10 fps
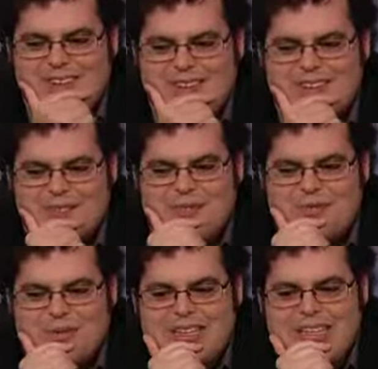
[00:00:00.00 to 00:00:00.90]
It's
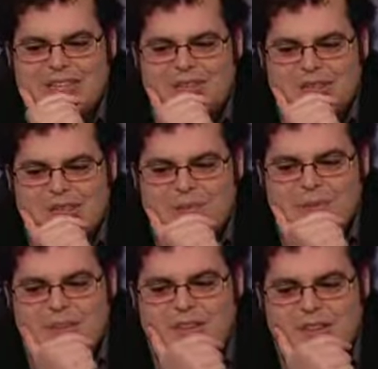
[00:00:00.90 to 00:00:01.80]
really interesting
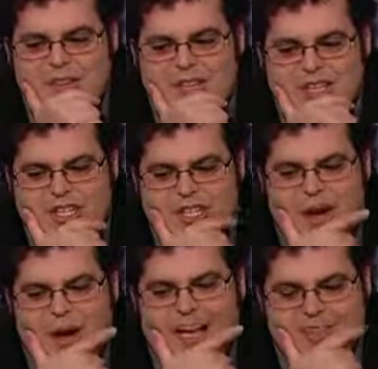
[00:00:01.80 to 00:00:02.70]
because this
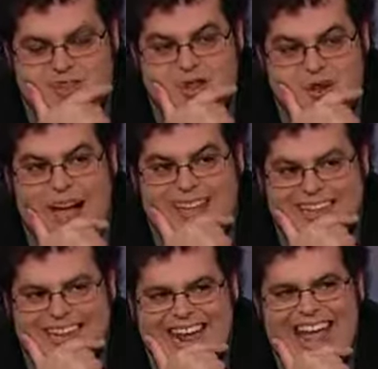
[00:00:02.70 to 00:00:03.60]
show has
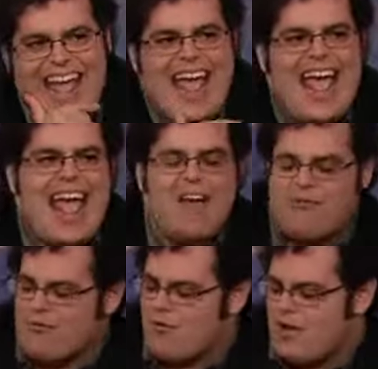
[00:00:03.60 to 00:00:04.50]
attracted
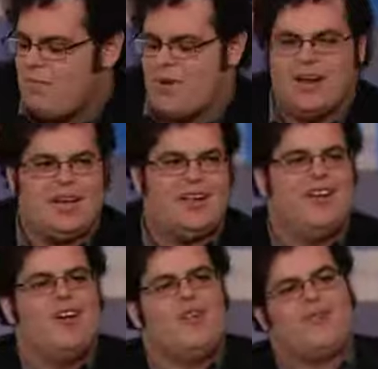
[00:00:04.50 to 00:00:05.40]
everybody
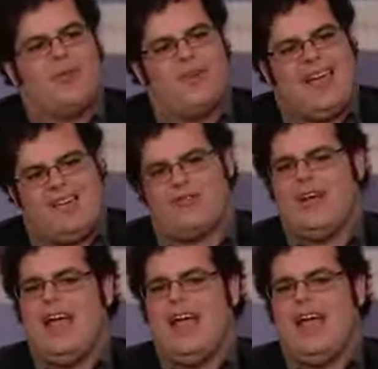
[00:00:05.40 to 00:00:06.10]
from every